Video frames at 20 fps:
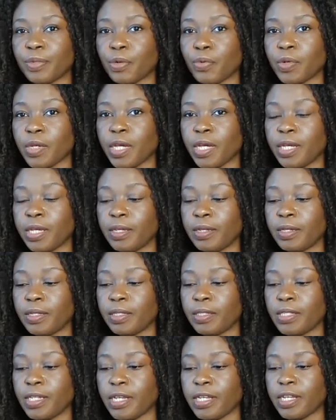Okay,
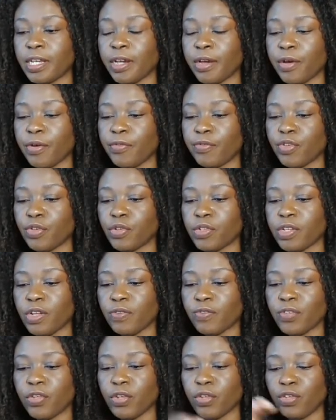take care of
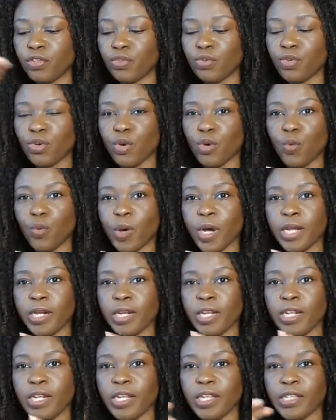yourself till you know
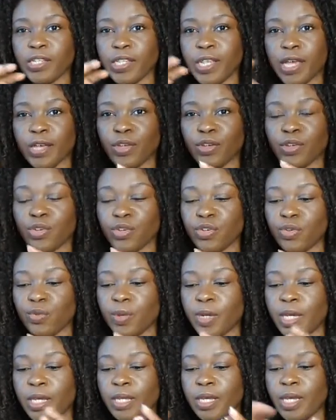what it is that you're
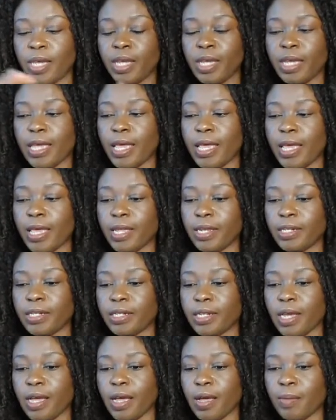doing,
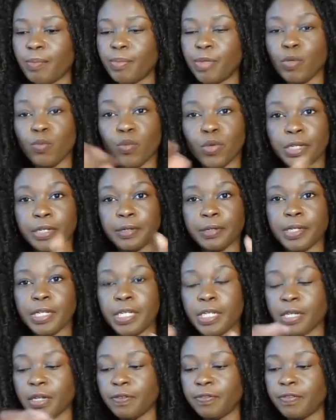and be
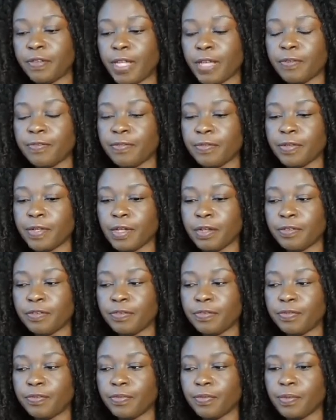weary of
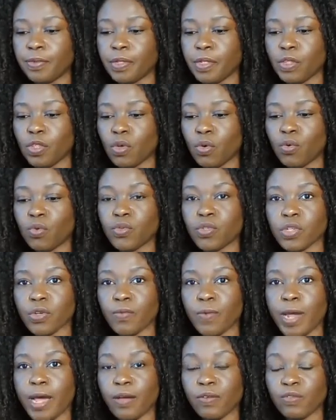those
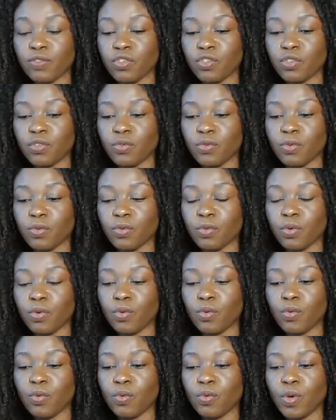around you
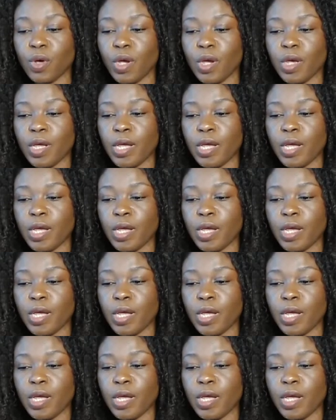who